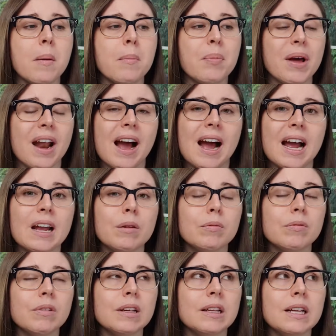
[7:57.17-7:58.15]
but I
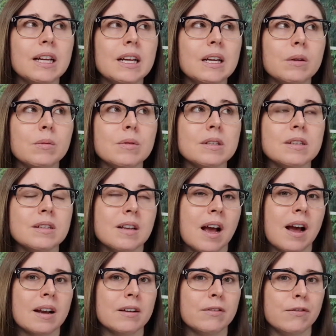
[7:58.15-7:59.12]
really was
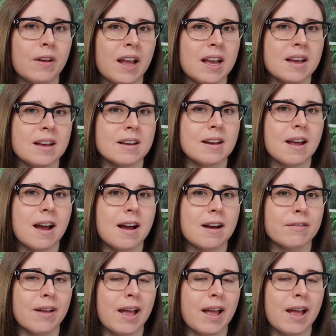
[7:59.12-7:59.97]
not a fan of